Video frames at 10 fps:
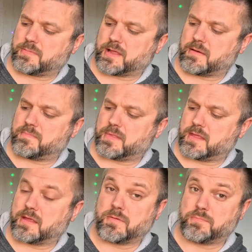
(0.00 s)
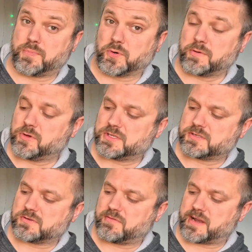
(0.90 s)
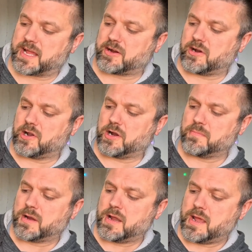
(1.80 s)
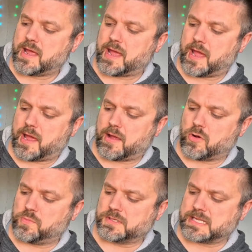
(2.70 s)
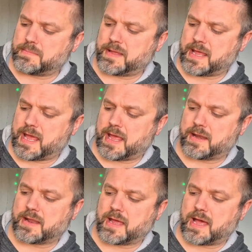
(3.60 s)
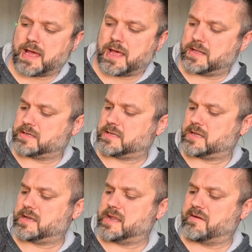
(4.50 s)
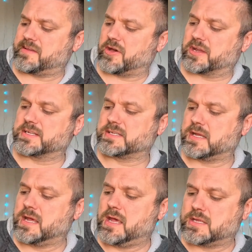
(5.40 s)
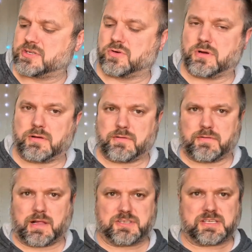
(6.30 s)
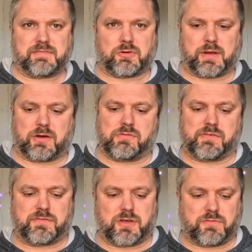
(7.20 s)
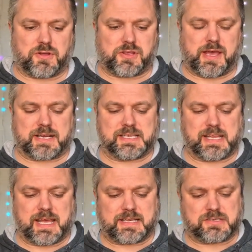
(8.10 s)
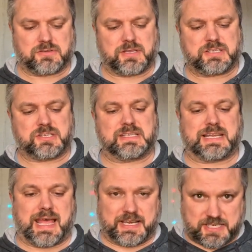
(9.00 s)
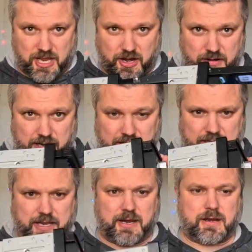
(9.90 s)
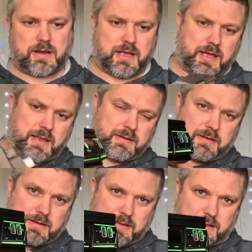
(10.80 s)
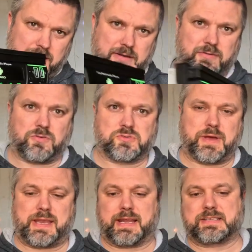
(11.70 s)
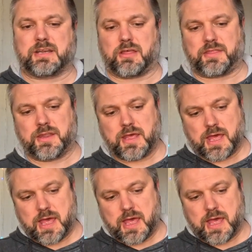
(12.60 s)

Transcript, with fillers: couple of boating ones. So we've an anchor alarm, OpenCPN and Navionics. So I'll just give a quick overview of what you actually get. So this just slides down like that there and it goes away next to nothing.